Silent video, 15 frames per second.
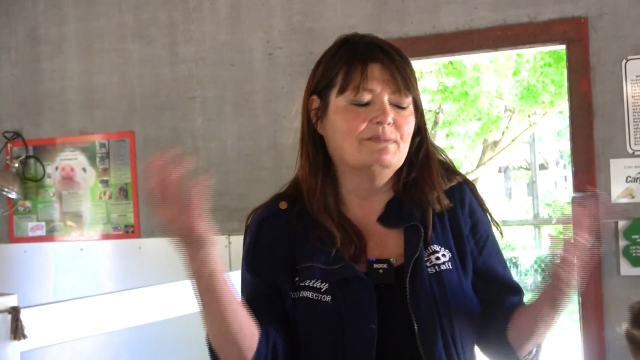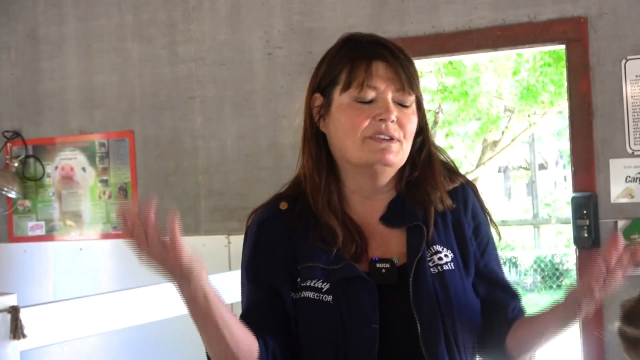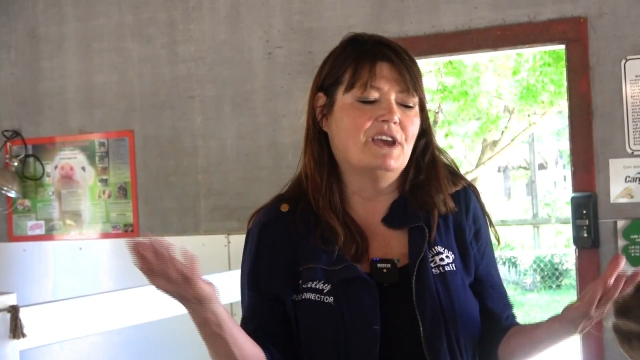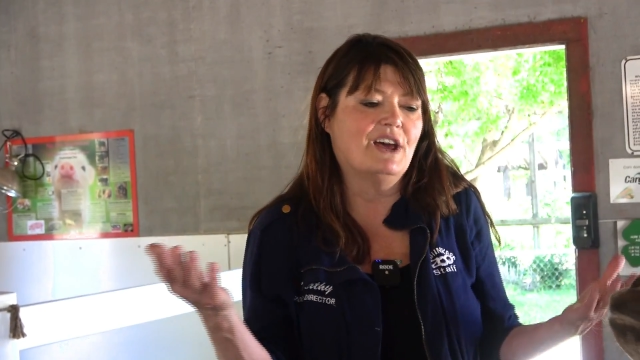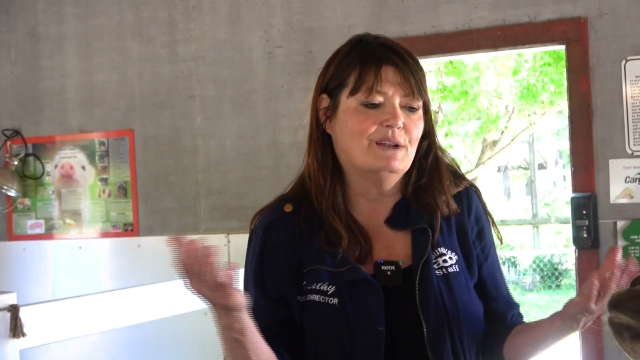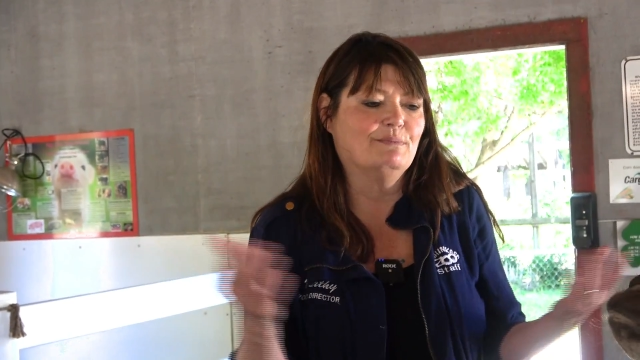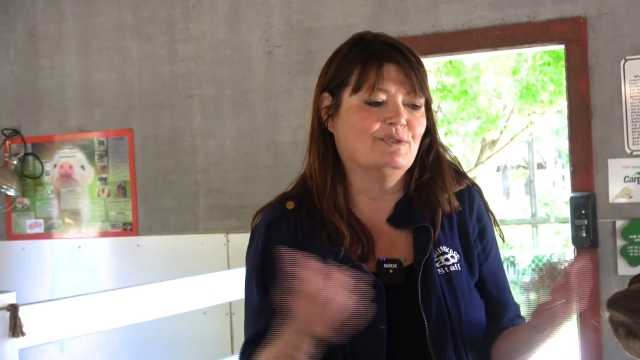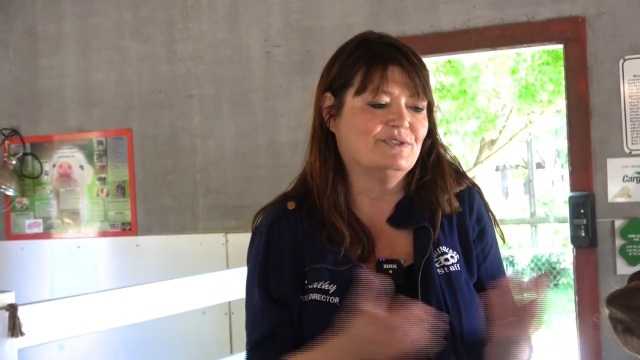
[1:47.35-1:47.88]
of the
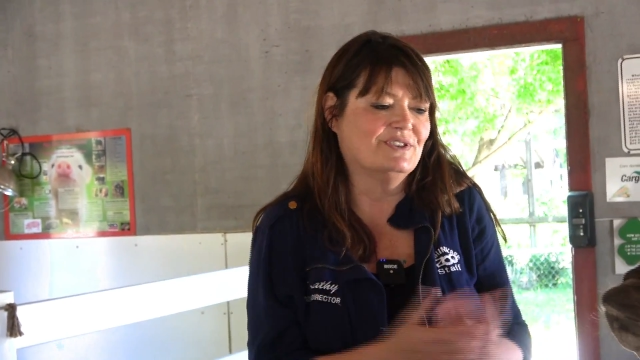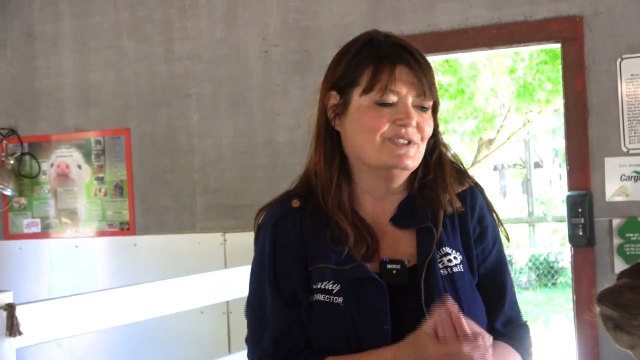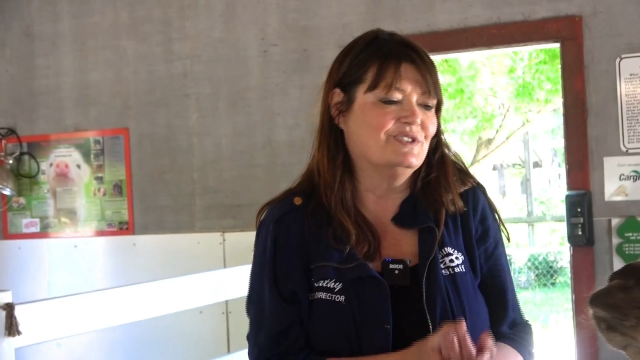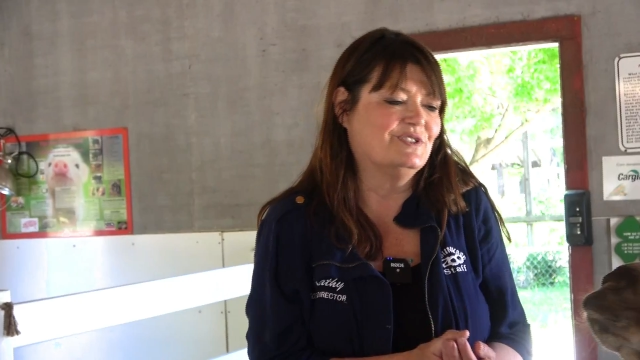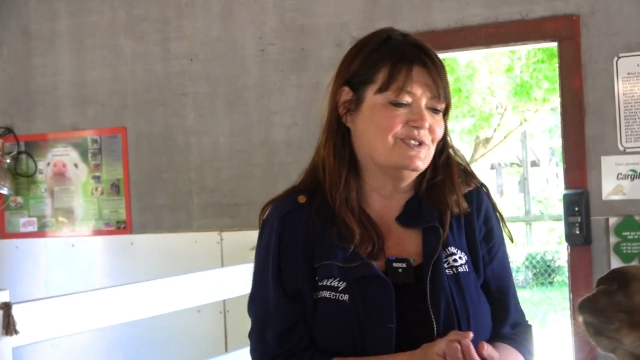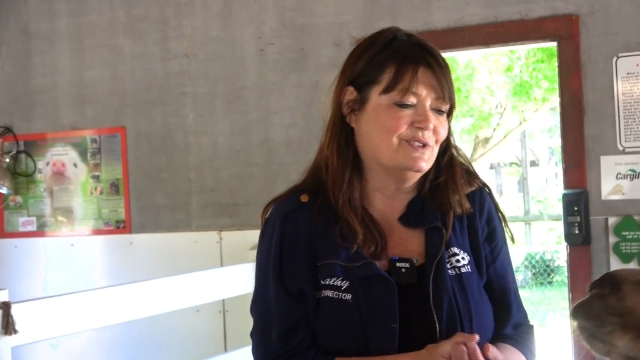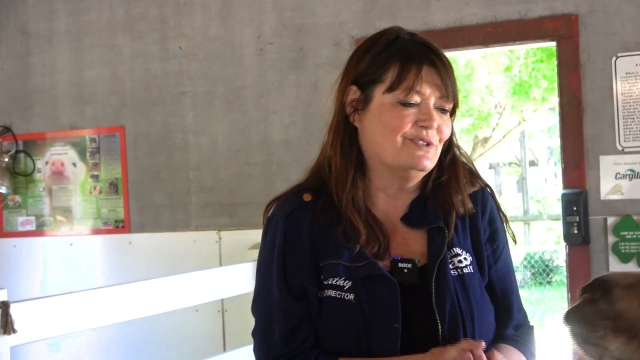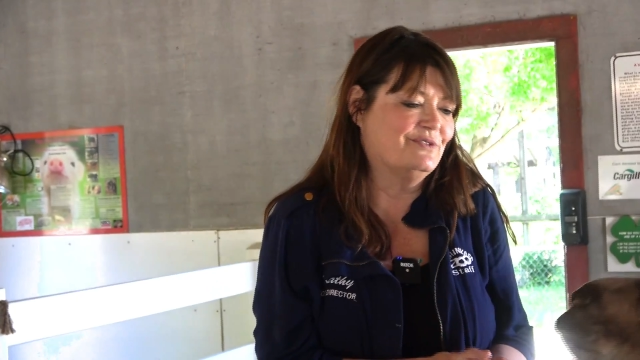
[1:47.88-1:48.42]
animals in
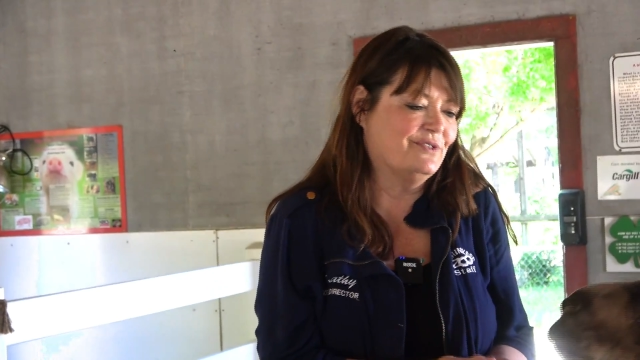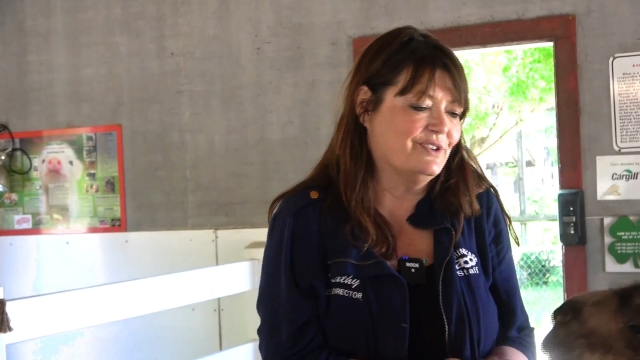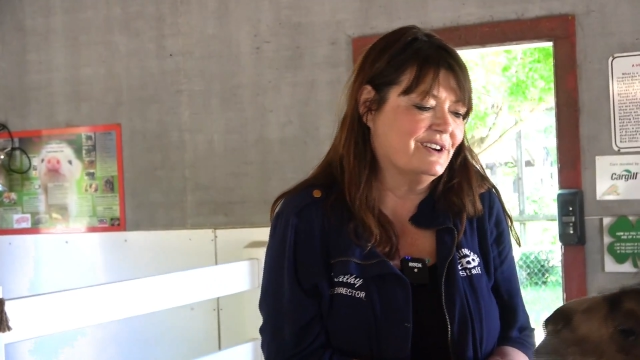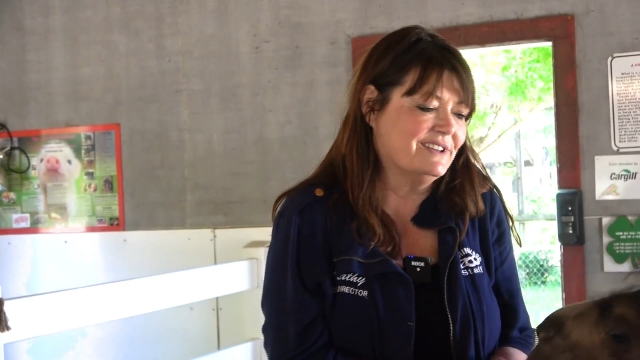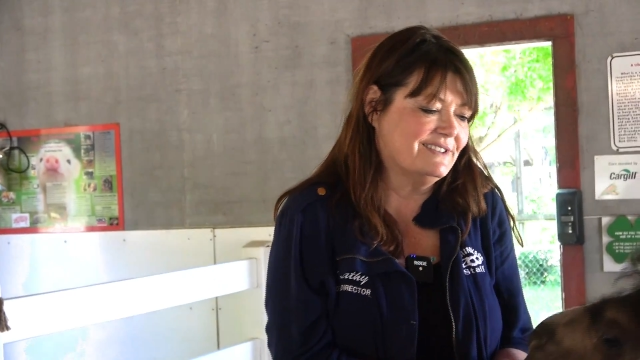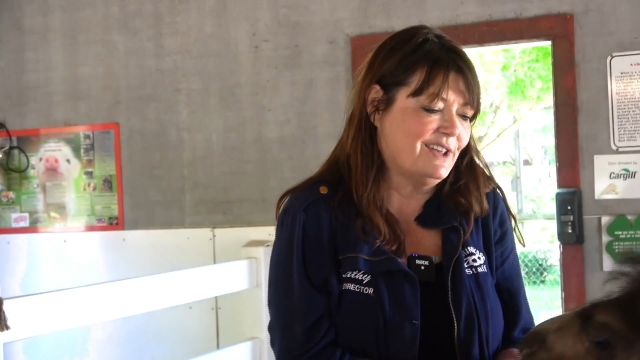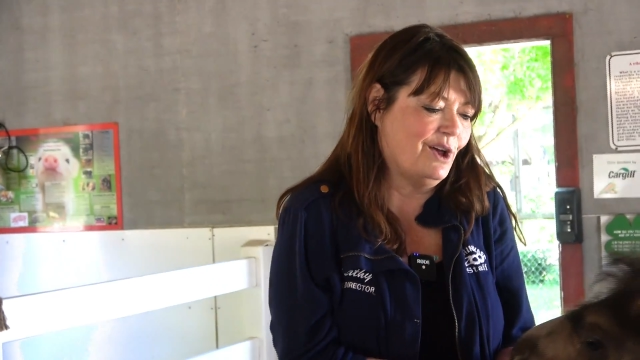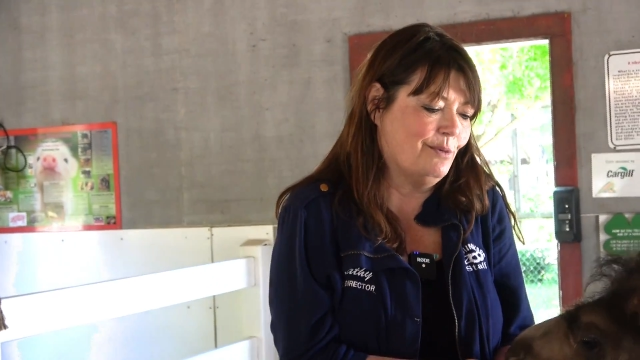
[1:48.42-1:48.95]
the zoo, for
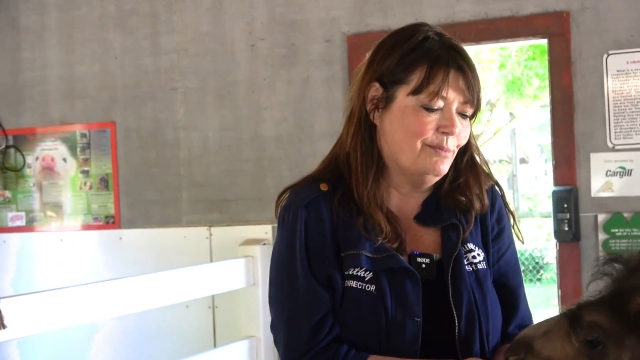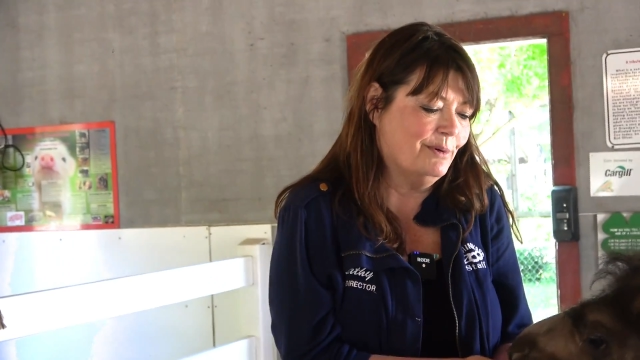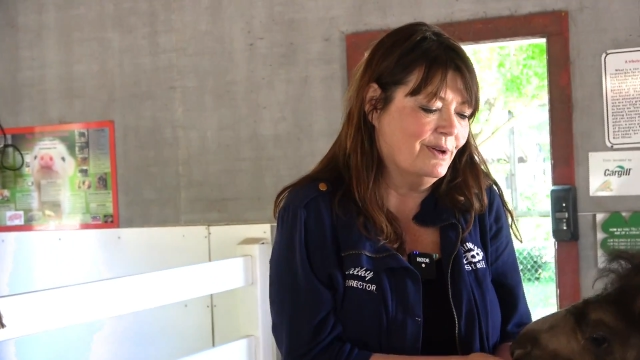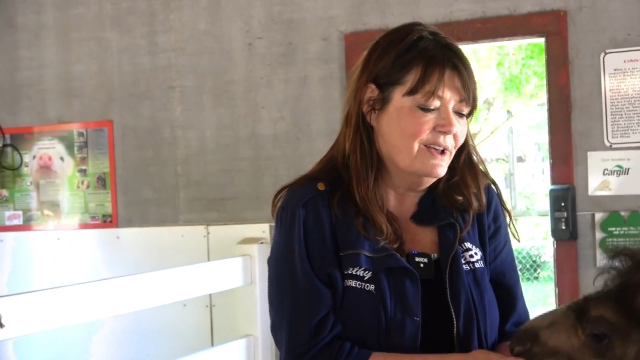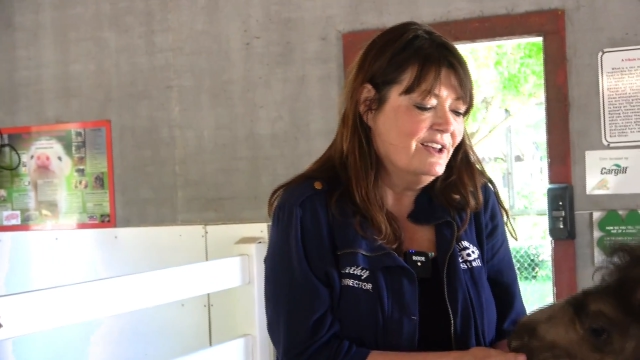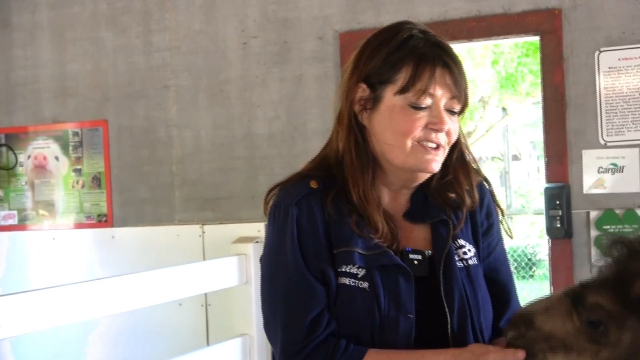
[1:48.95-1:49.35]
example.